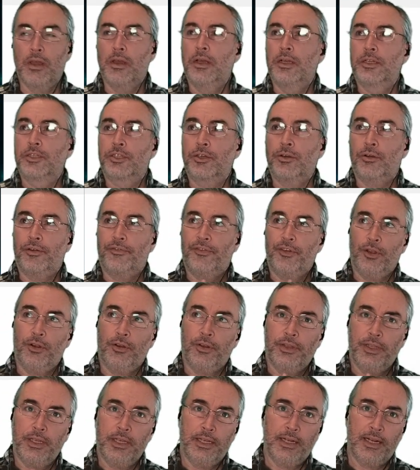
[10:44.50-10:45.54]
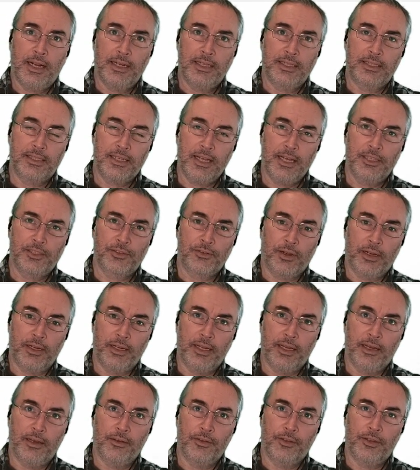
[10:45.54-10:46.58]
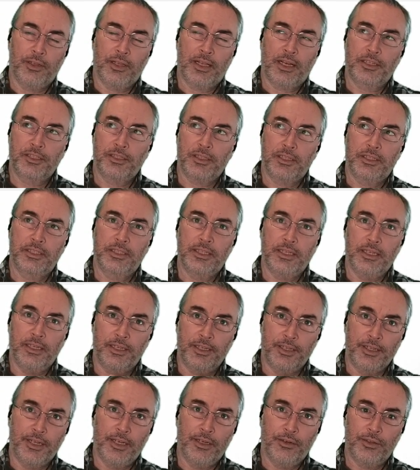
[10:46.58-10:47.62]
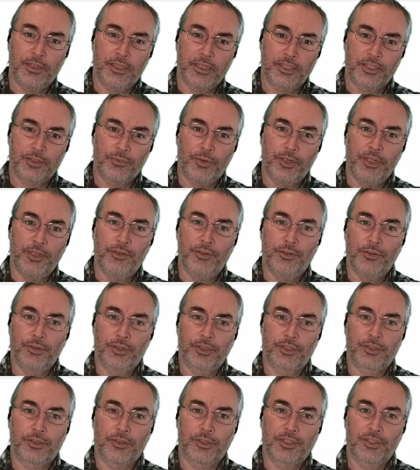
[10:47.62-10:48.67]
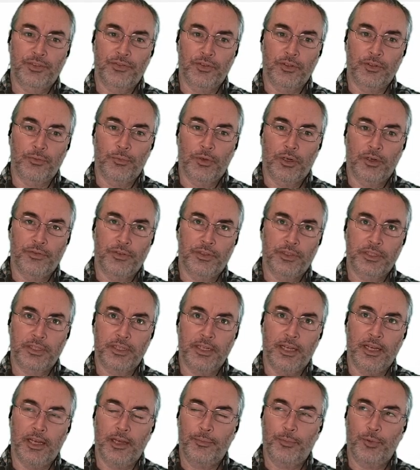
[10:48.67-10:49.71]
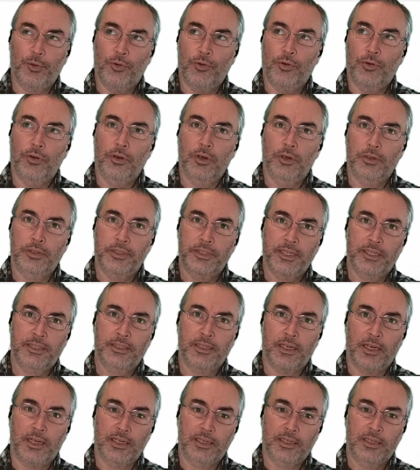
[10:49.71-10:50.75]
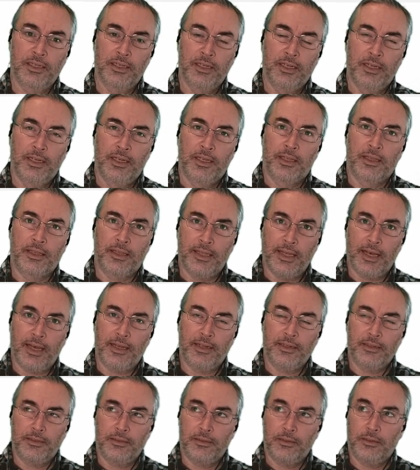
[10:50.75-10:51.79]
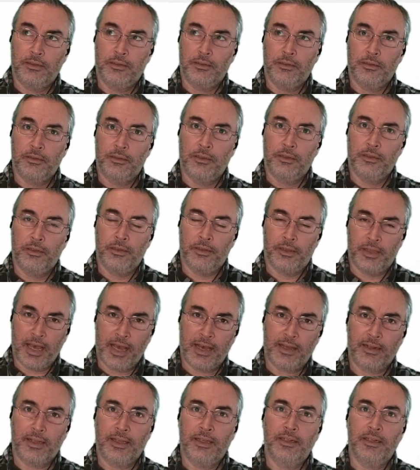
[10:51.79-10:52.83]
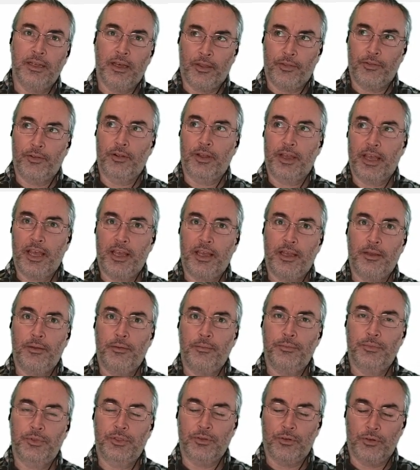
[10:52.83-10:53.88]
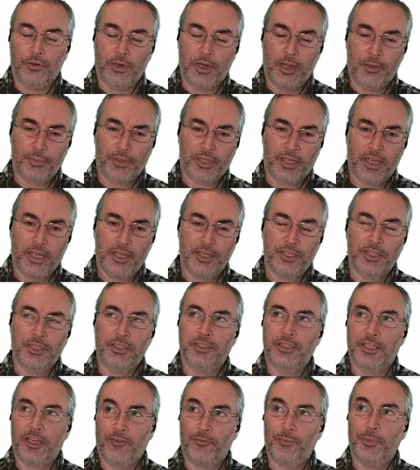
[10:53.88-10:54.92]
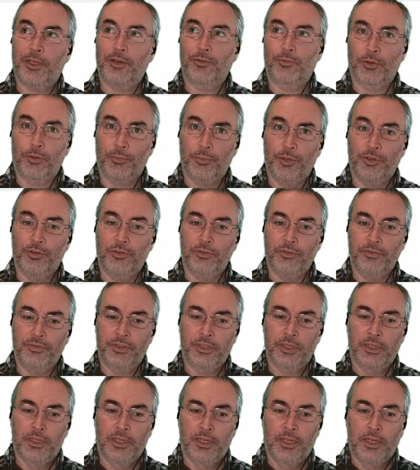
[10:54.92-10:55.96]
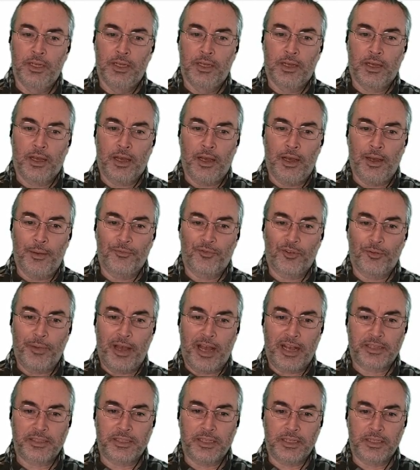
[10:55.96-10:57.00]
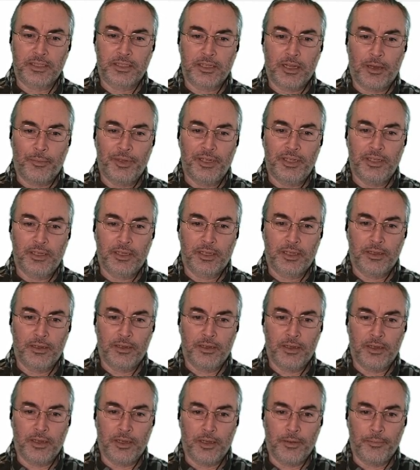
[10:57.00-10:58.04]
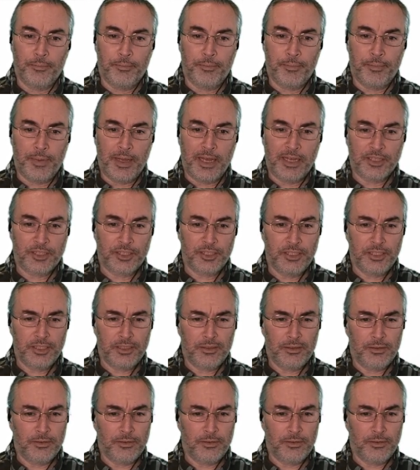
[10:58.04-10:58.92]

So if you're in the United States right now, you'll actually see a notice when you do a search for Marvel Snap or TikTok that that and other games or applications have been removed from access. Dominic Bazjik,